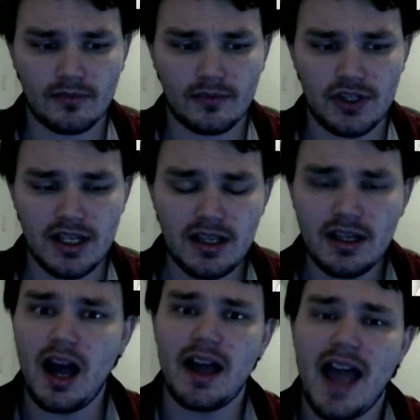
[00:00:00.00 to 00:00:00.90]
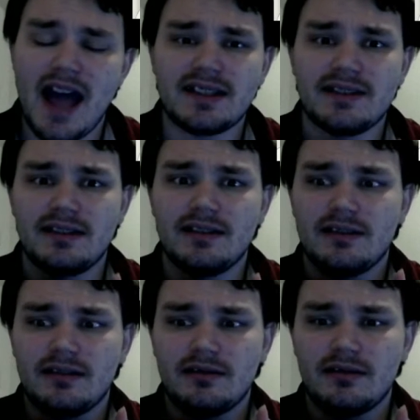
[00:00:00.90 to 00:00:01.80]
She has
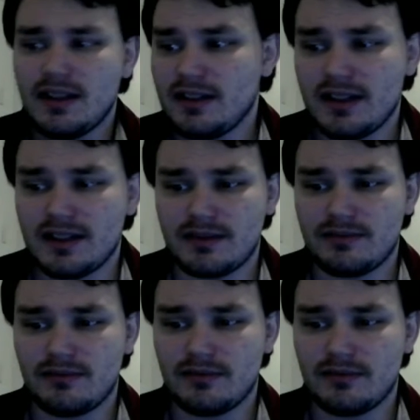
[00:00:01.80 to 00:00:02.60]
this